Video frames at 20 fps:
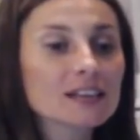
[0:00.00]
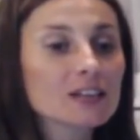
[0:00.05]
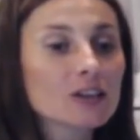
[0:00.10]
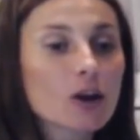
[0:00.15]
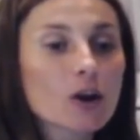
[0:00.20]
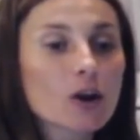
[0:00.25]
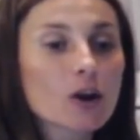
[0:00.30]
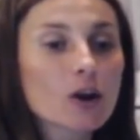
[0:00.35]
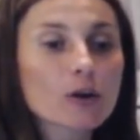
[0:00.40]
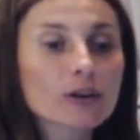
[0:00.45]
You
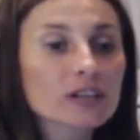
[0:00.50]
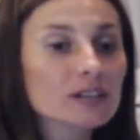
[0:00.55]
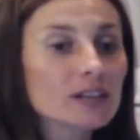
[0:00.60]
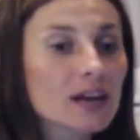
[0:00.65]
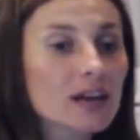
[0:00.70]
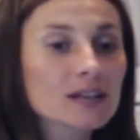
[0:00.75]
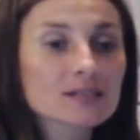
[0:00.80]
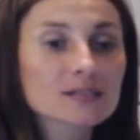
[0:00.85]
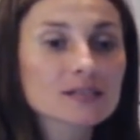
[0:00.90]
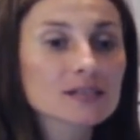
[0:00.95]
know, he
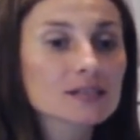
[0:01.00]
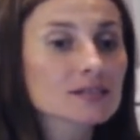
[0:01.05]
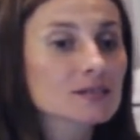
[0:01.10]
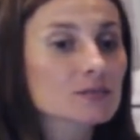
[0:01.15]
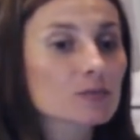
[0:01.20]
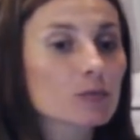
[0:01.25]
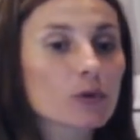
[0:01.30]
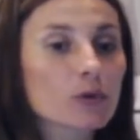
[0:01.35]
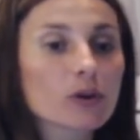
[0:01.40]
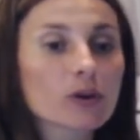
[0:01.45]
does
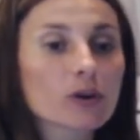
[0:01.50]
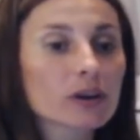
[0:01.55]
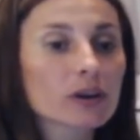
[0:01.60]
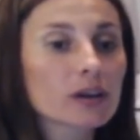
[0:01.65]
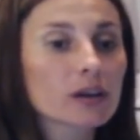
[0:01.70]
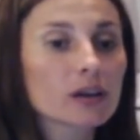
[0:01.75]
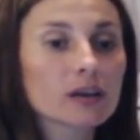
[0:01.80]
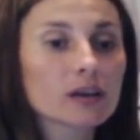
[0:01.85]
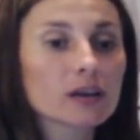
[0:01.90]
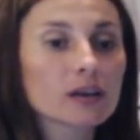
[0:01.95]
this work.
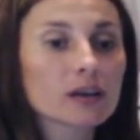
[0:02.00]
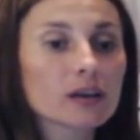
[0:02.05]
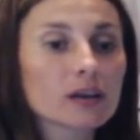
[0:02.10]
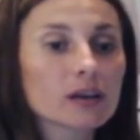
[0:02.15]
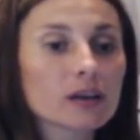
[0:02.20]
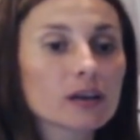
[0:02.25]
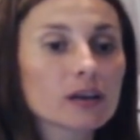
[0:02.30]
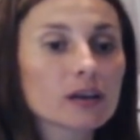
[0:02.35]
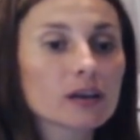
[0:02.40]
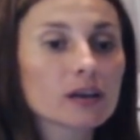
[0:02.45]
It- eh,
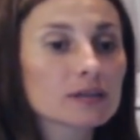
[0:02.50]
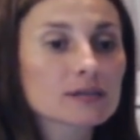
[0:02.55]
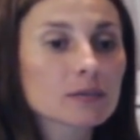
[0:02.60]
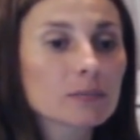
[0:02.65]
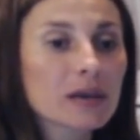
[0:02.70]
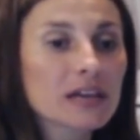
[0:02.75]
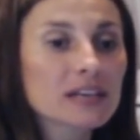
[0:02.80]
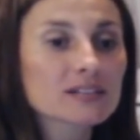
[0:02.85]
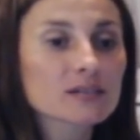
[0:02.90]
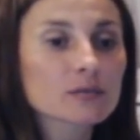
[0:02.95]
it's
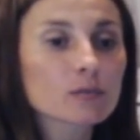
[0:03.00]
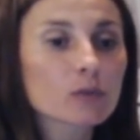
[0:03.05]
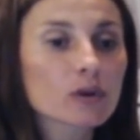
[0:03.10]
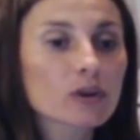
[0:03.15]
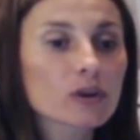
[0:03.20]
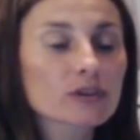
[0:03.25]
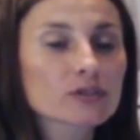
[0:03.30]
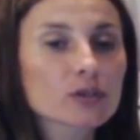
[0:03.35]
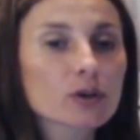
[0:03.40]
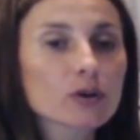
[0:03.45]
amazing
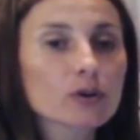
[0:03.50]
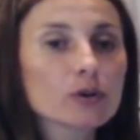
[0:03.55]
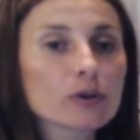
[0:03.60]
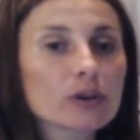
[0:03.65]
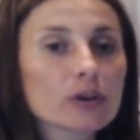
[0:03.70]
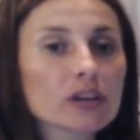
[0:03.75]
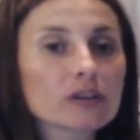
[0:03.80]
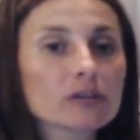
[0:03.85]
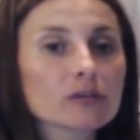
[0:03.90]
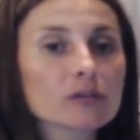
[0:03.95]
work. So
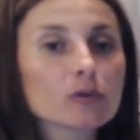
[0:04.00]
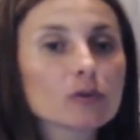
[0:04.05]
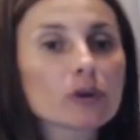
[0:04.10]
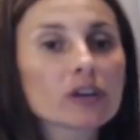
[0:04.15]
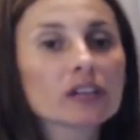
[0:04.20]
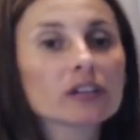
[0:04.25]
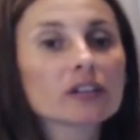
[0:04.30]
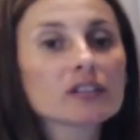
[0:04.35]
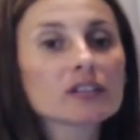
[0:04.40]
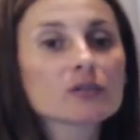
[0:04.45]
you can
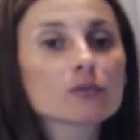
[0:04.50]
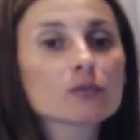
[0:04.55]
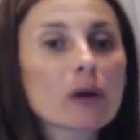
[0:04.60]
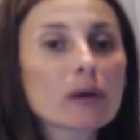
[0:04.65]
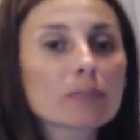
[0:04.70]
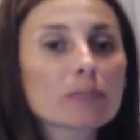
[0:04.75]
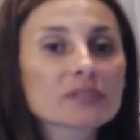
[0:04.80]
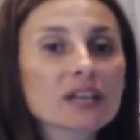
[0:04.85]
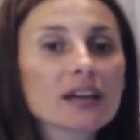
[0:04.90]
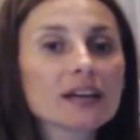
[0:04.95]
look at his
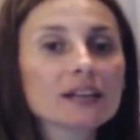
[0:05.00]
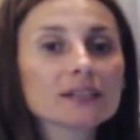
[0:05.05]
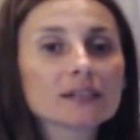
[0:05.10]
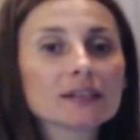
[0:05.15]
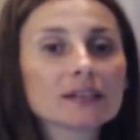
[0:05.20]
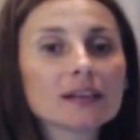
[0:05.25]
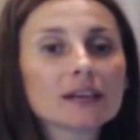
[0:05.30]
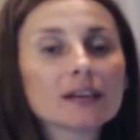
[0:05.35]
website.